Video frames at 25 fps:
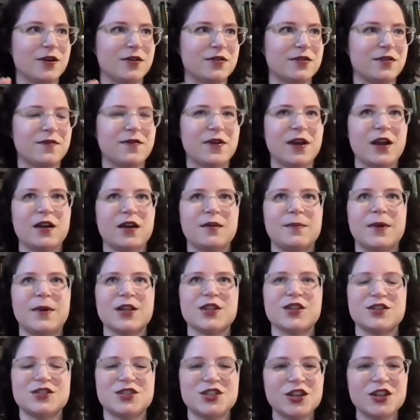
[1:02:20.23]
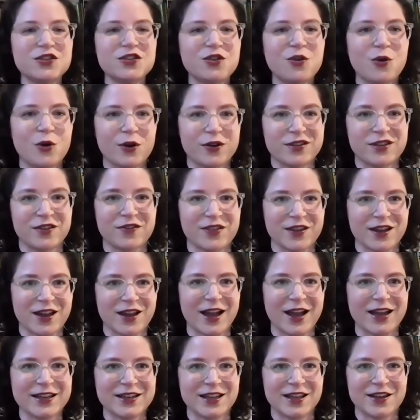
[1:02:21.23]
there's a very much a discourse of the
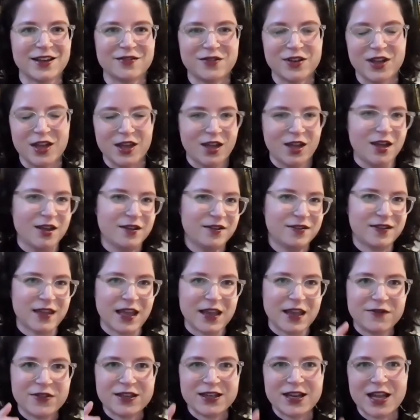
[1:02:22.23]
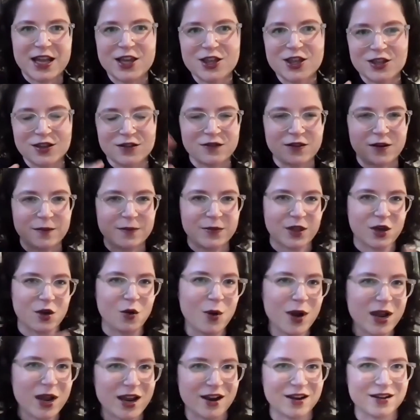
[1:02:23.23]
kind of save the nation from the
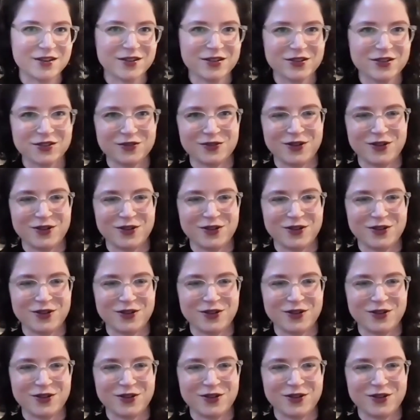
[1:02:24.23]
queers,